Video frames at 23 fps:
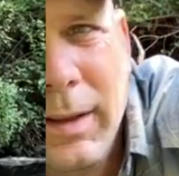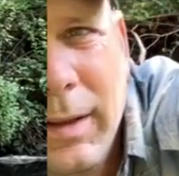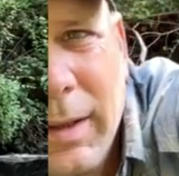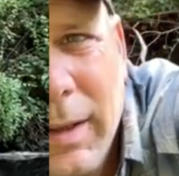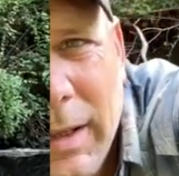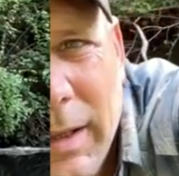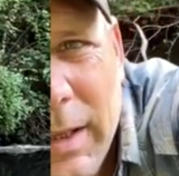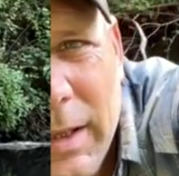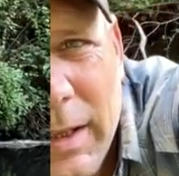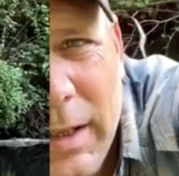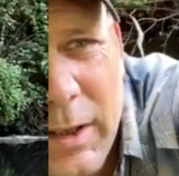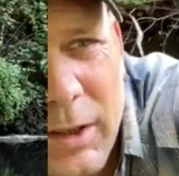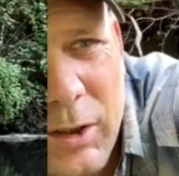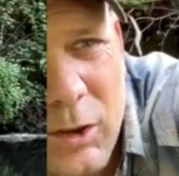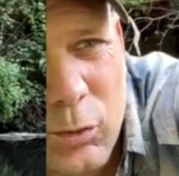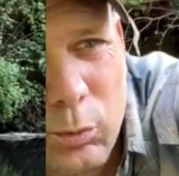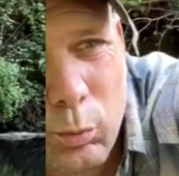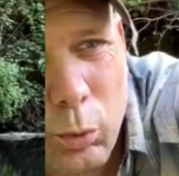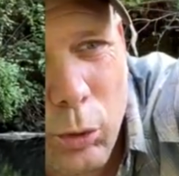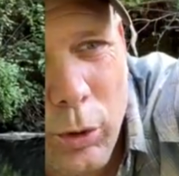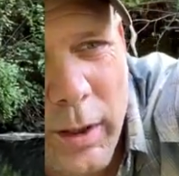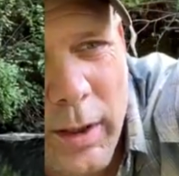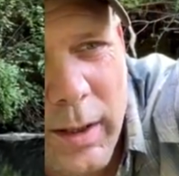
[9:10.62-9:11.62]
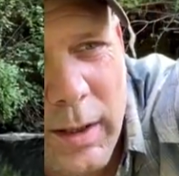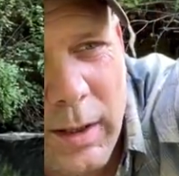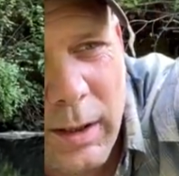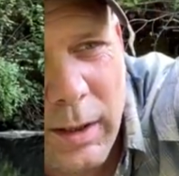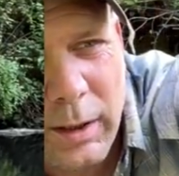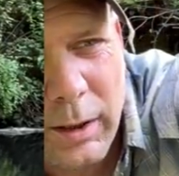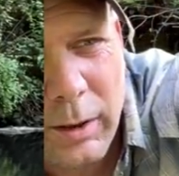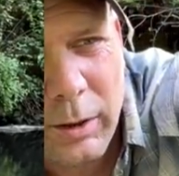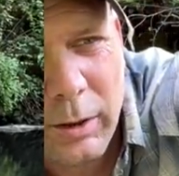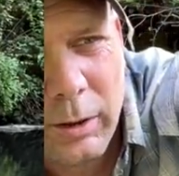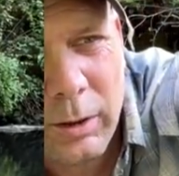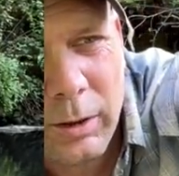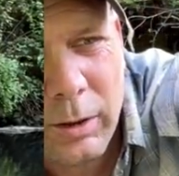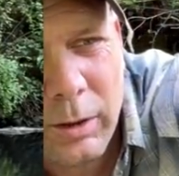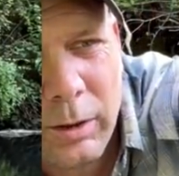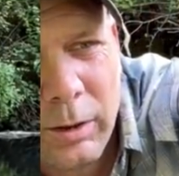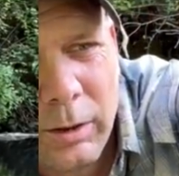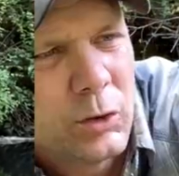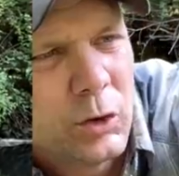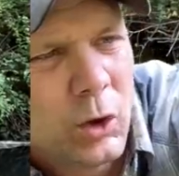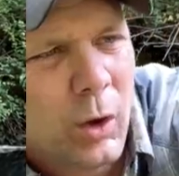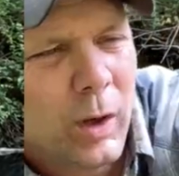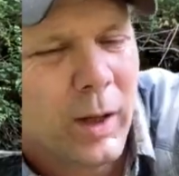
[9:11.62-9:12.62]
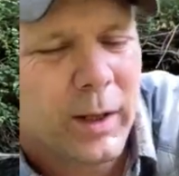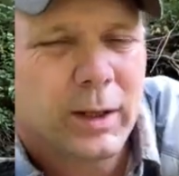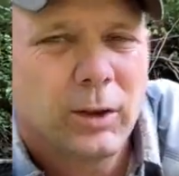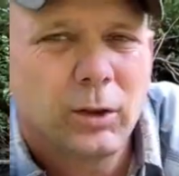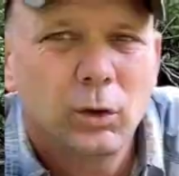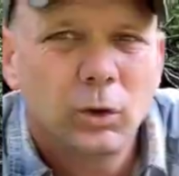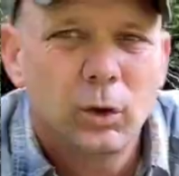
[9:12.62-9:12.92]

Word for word: is pretty clear. So I can do